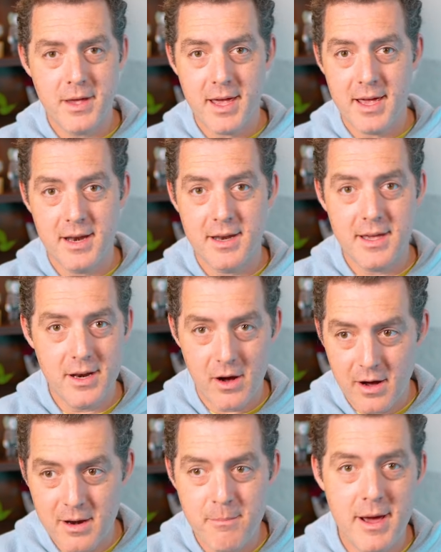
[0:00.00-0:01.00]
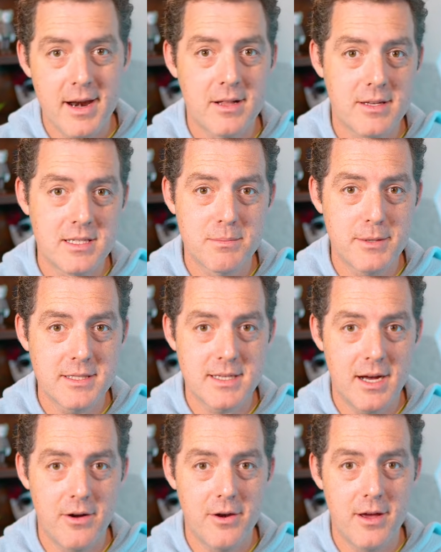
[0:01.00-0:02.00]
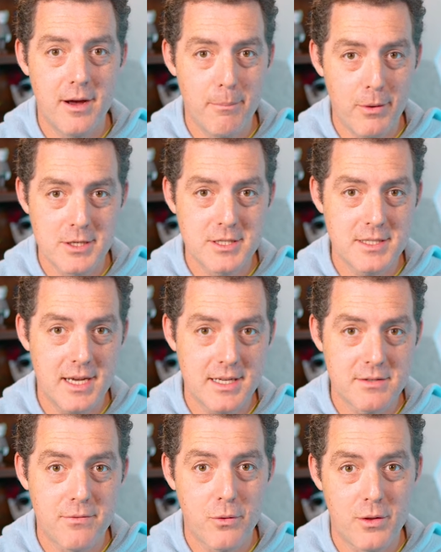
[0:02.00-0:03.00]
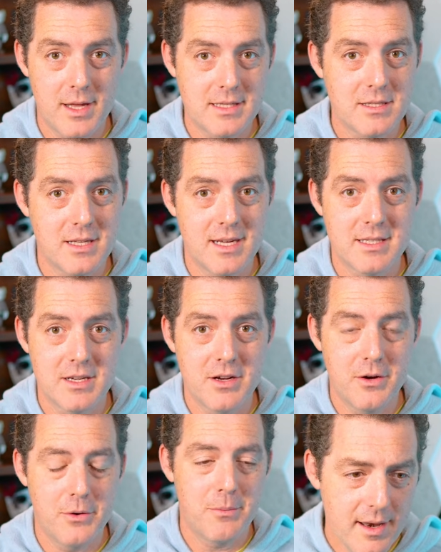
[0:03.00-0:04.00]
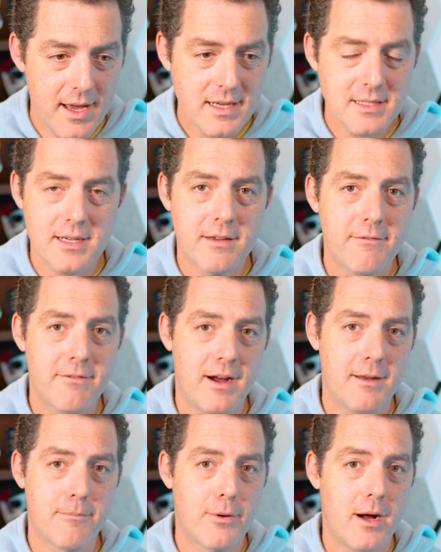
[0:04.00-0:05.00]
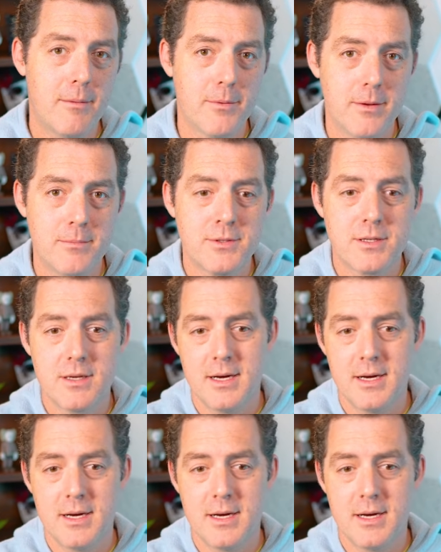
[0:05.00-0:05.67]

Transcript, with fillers: and it automatically spits out a bunch of tests for that selected code. Next, it can find problems.